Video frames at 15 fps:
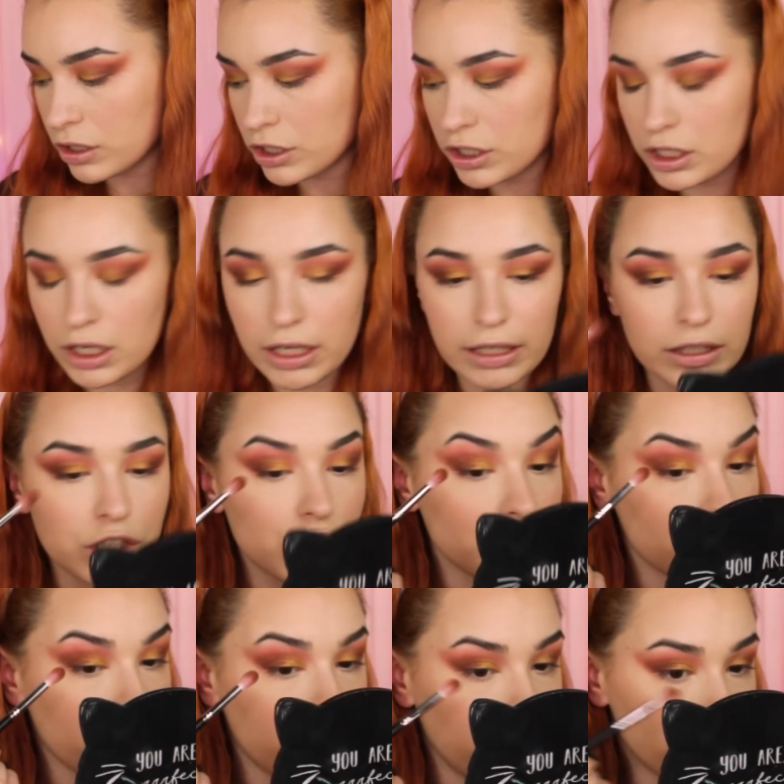the shade
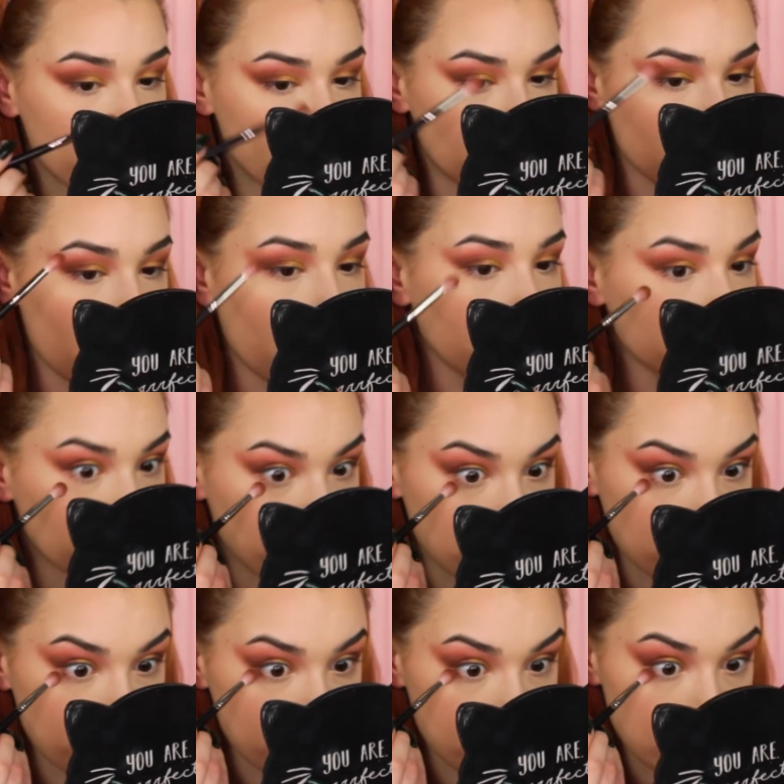Headshot,
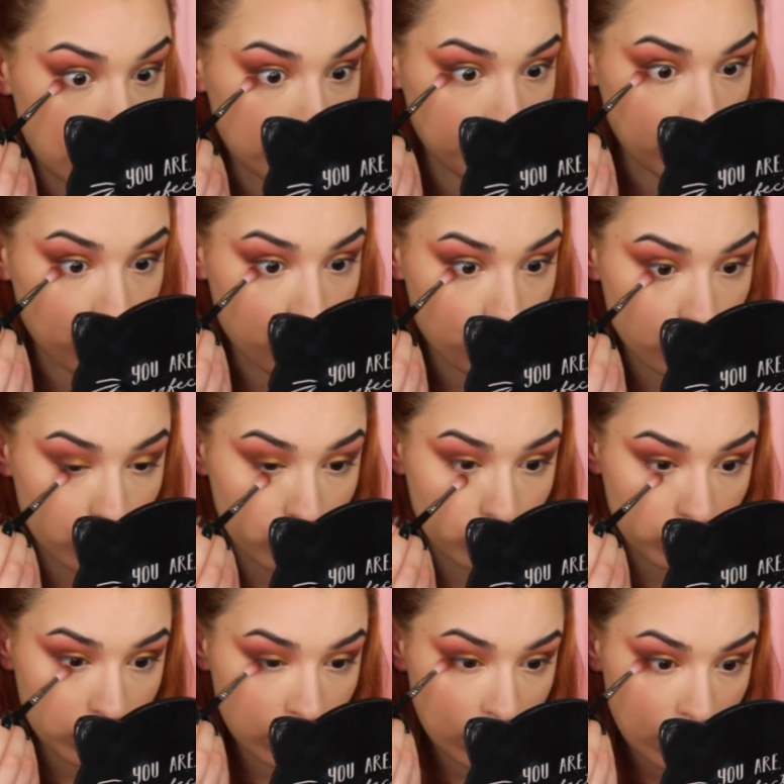which was that
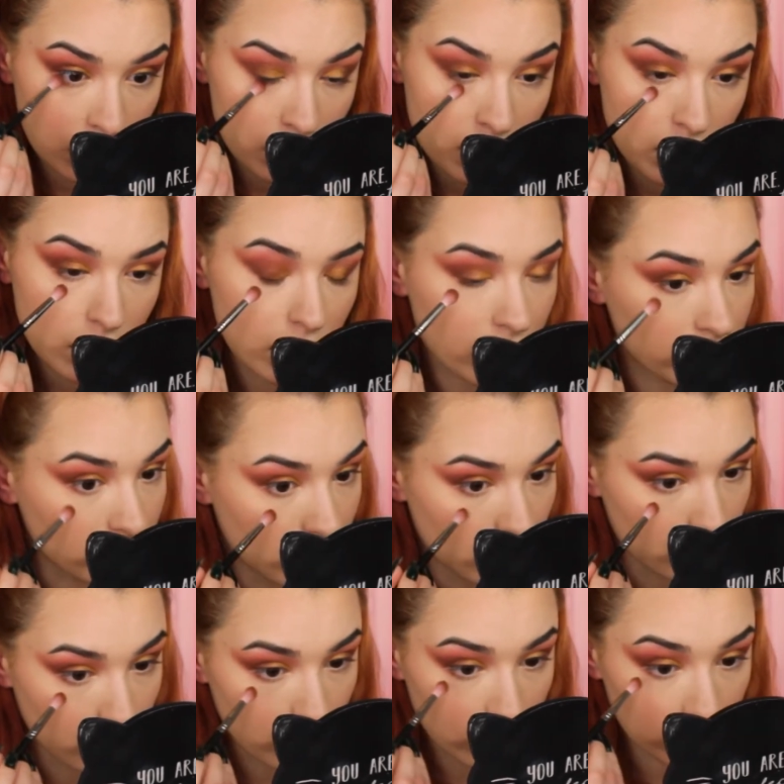maroon, and
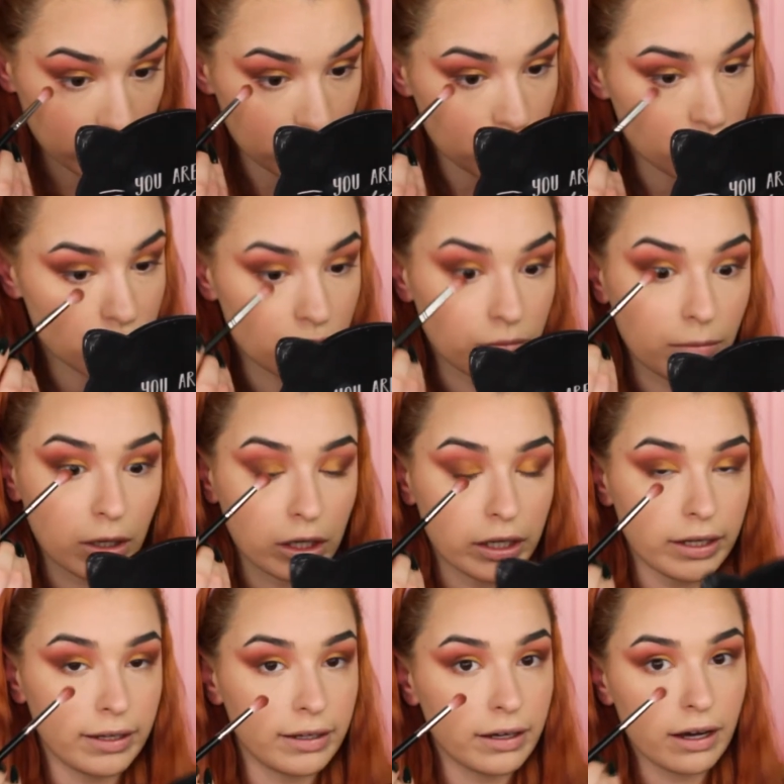go into
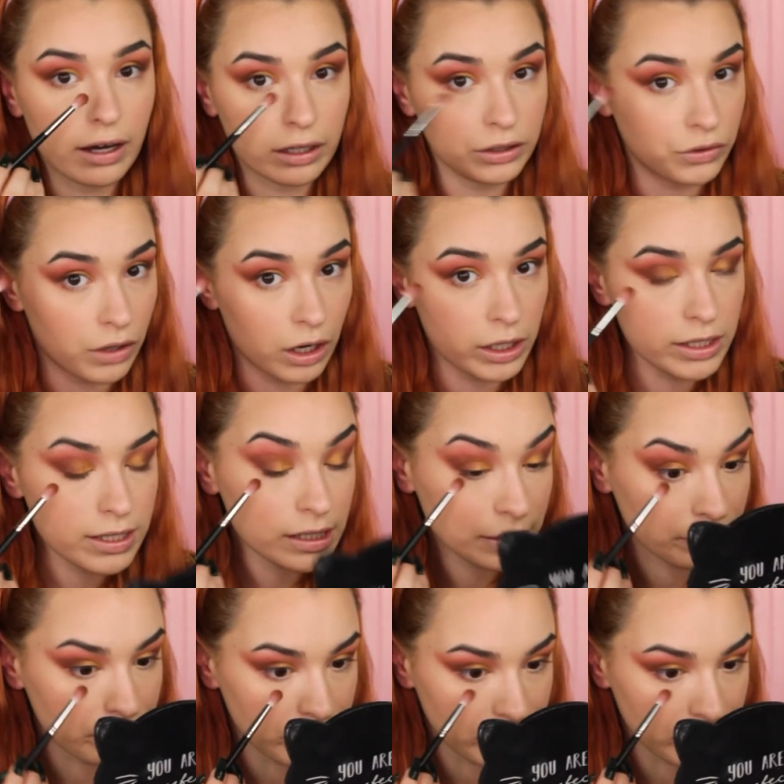my under eyes.